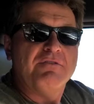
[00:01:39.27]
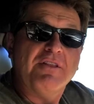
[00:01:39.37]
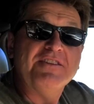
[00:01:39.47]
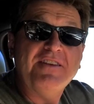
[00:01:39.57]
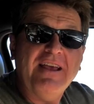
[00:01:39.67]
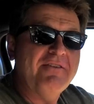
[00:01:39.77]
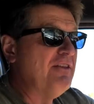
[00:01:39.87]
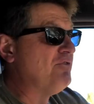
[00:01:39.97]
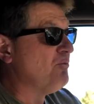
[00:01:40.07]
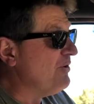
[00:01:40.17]
For the sake of
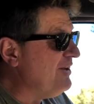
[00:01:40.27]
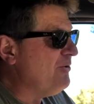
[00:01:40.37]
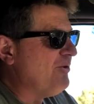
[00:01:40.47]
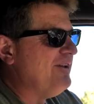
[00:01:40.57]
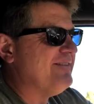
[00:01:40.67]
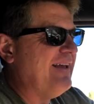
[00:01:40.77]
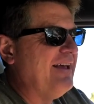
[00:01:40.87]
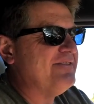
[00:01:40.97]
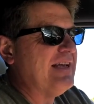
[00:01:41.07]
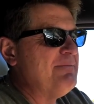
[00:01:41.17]
this real-world
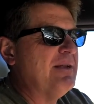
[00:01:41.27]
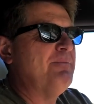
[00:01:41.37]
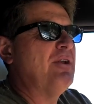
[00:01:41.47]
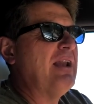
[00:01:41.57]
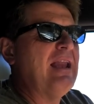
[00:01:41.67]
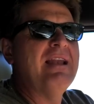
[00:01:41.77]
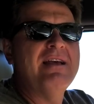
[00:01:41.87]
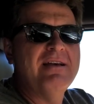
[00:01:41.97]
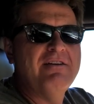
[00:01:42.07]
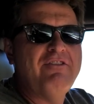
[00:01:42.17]
test, I'm going to put it in
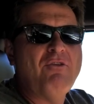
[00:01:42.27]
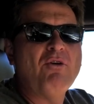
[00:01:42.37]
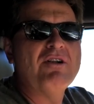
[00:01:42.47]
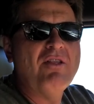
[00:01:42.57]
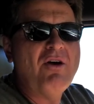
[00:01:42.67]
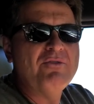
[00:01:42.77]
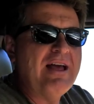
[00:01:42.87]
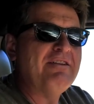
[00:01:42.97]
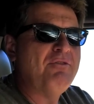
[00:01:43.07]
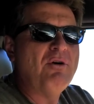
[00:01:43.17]
4 low,
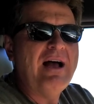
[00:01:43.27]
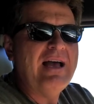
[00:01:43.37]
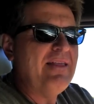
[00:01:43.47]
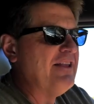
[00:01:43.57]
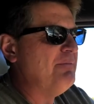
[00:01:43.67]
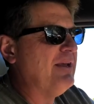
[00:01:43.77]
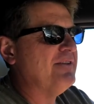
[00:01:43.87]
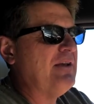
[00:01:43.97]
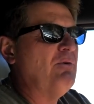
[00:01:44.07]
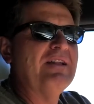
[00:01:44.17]
not 4 high, and that's
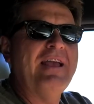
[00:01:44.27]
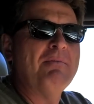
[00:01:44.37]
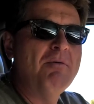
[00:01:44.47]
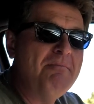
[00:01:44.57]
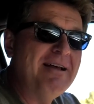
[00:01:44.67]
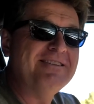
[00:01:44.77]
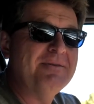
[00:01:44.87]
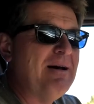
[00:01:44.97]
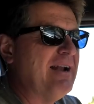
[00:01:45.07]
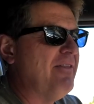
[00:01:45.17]
because I want to take
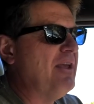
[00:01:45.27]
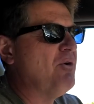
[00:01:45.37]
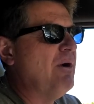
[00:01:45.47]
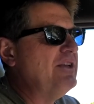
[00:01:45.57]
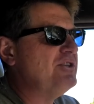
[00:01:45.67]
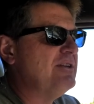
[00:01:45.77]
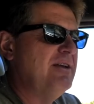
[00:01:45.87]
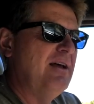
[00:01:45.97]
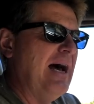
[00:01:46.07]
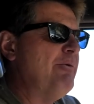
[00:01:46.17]
momentum out of the equation.
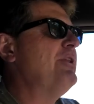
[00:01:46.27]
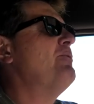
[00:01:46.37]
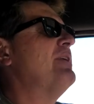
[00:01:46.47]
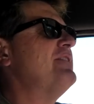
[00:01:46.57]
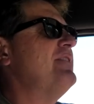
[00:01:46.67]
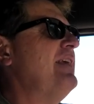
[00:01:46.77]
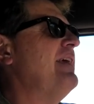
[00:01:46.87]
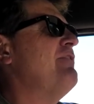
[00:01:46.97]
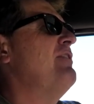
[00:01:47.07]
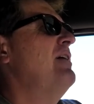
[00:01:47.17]
I really want to see
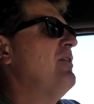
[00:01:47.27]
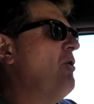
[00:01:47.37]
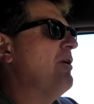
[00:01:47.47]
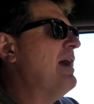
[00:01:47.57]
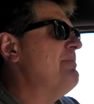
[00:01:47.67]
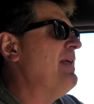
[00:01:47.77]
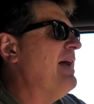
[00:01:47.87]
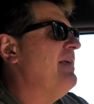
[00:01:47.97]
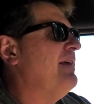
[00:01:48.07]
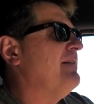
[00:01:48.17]
if, going up
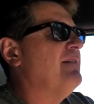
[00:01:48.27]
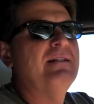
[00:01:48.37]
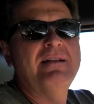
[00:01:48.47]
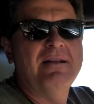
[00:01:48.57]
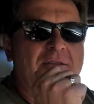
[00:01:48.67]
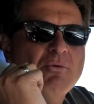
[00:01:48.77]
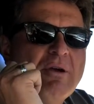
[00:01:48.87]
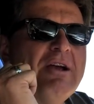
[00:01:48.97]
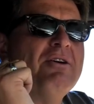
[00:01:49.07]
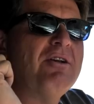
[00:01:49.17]
that hill, the
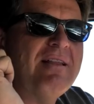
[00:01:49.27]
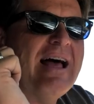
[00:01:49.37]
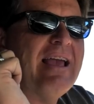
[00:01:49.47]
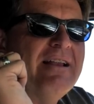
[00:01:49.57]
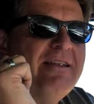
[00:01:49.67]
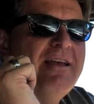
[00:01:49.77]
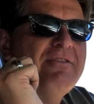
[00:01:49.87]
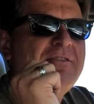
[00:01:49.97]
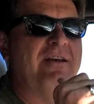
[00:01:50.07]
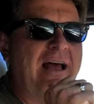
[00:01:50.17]
rear locking
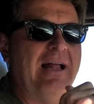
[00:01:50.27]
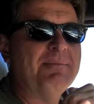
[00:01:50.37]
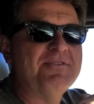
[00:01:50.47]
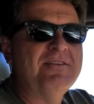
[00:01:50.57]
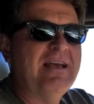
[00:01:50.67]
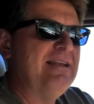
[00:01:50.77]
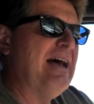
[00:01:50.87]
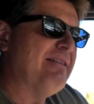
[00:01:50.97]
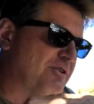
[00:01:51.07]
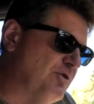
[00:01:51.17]
diff helps, and
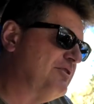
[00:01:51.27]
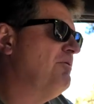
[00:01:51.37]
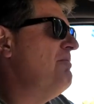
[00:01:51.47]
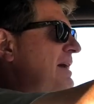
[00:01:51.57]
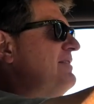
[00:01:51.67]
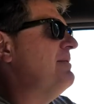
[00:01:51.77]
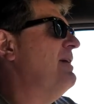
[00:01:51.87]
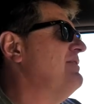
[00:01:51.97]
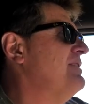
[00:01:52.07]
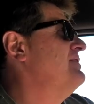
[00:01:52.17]
not the truck's momentum
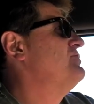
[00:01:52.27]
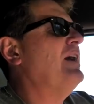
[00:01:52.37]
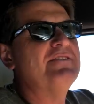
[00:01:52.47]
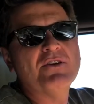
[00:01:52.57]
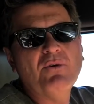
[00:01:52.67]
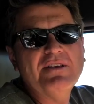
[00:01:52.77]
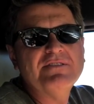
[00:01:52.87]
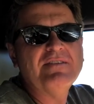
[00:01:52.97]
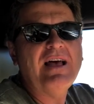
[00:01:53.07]
as it tries to crest the